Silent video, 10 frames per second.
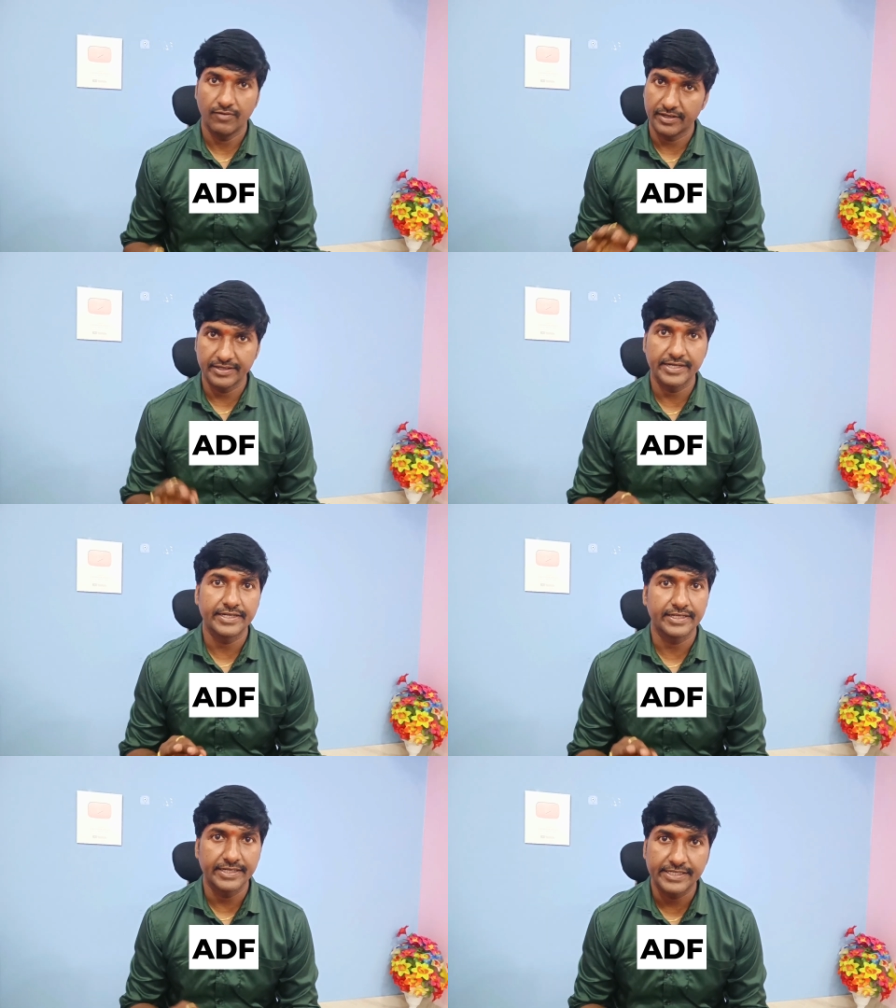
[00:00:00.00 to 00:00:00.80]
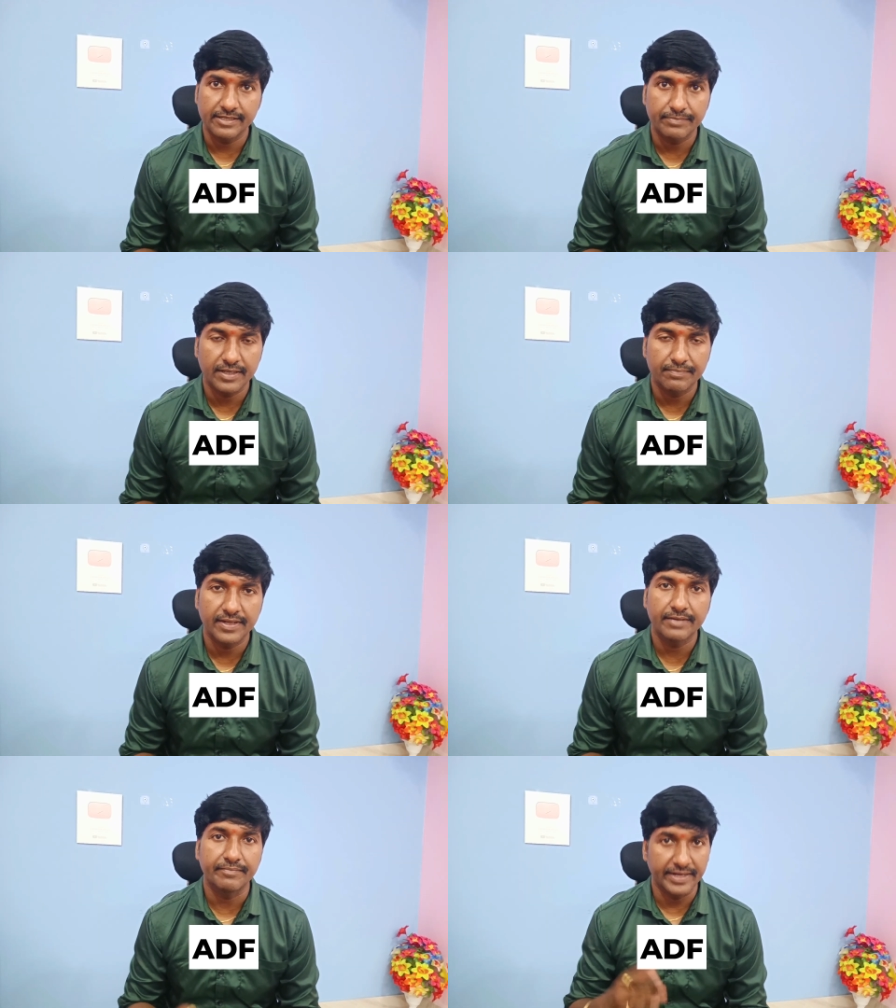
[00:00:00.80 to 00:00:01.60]
for creating ETL
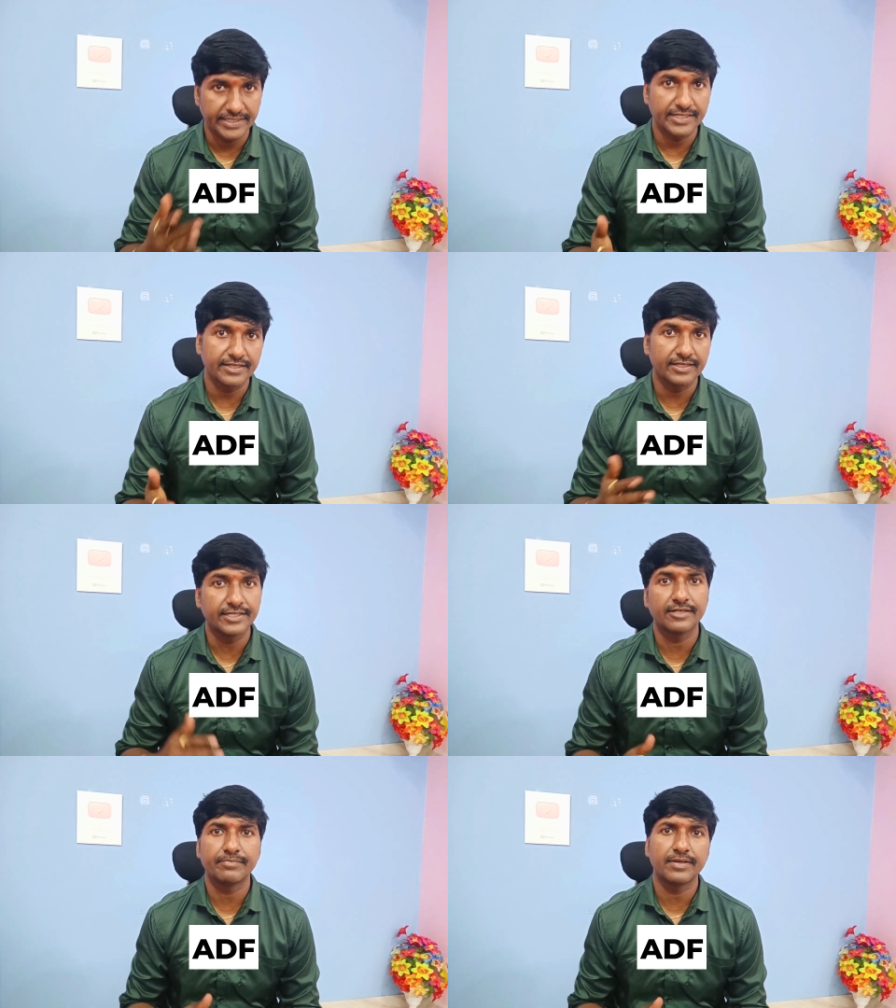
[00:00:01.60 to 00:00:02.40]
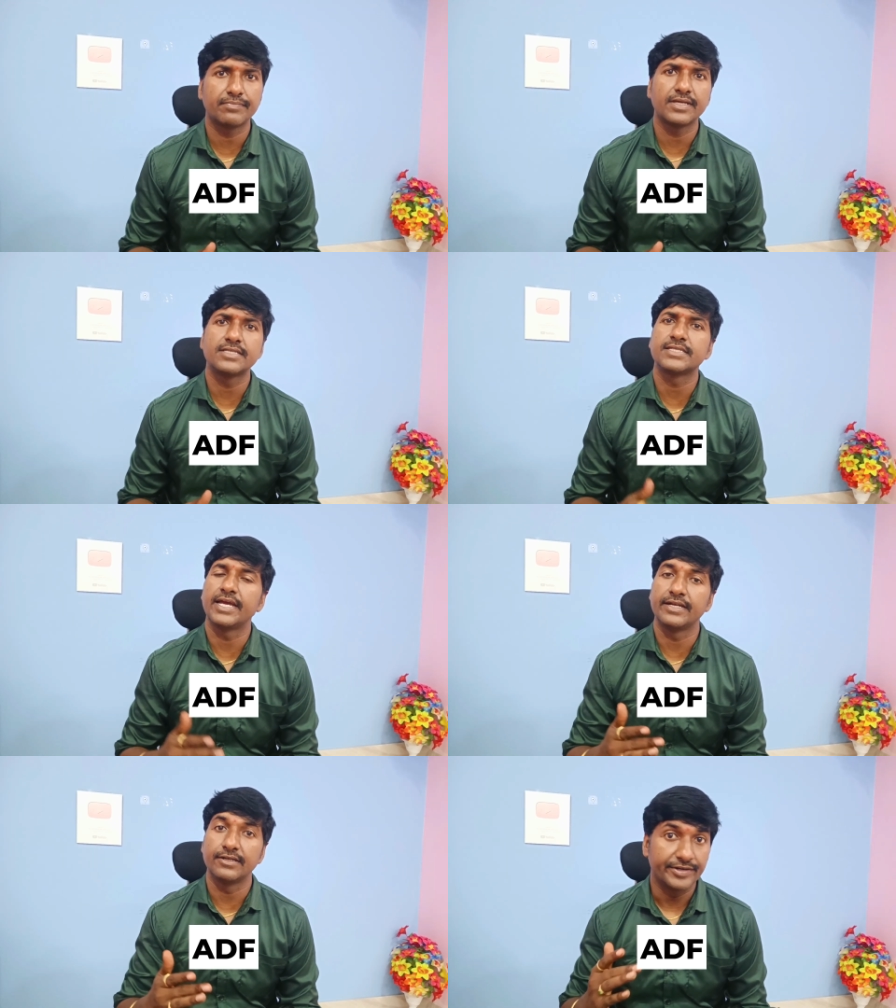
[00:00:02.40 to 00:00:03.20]
pipeline, maintaining ETL pipelines
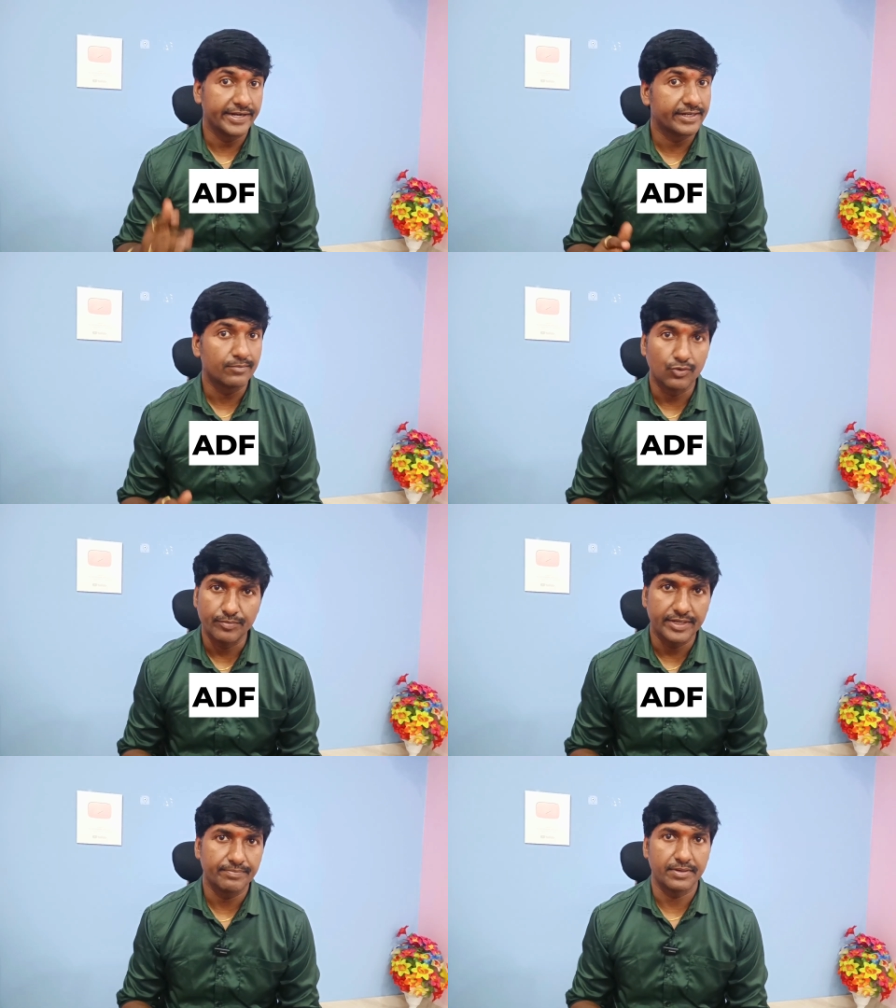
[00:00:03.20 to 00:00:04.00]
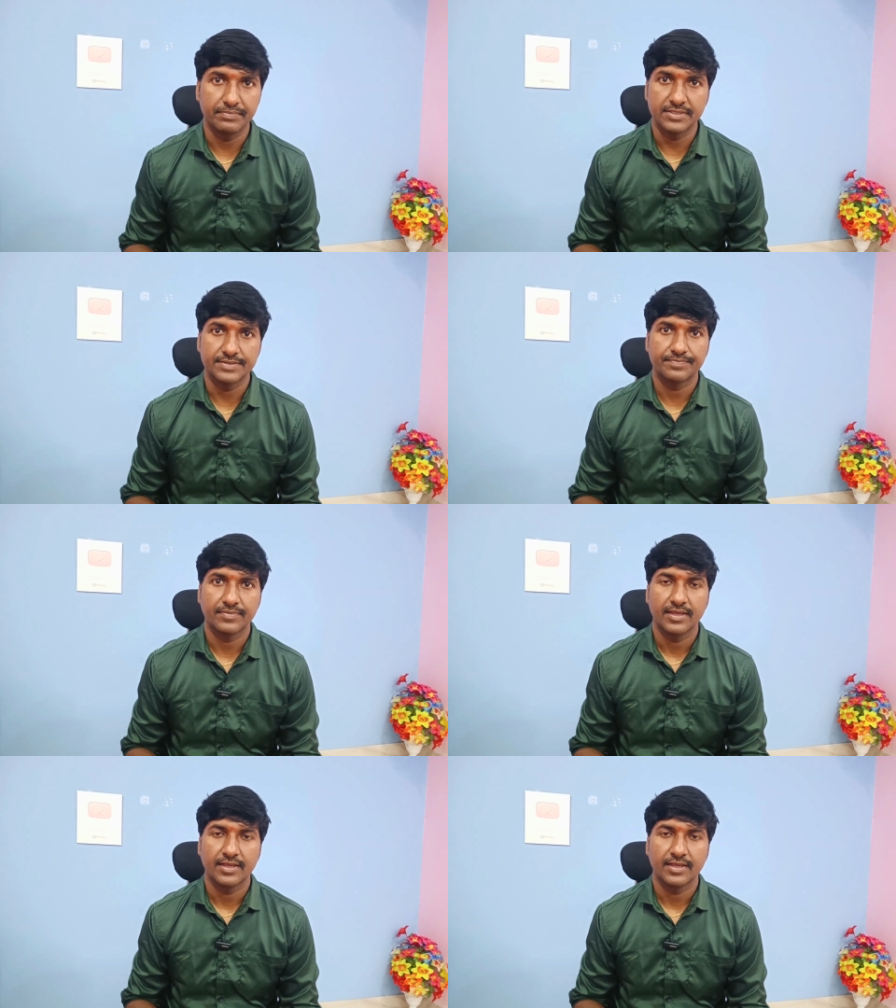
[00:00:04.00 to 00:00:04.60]
and for data movement purpose.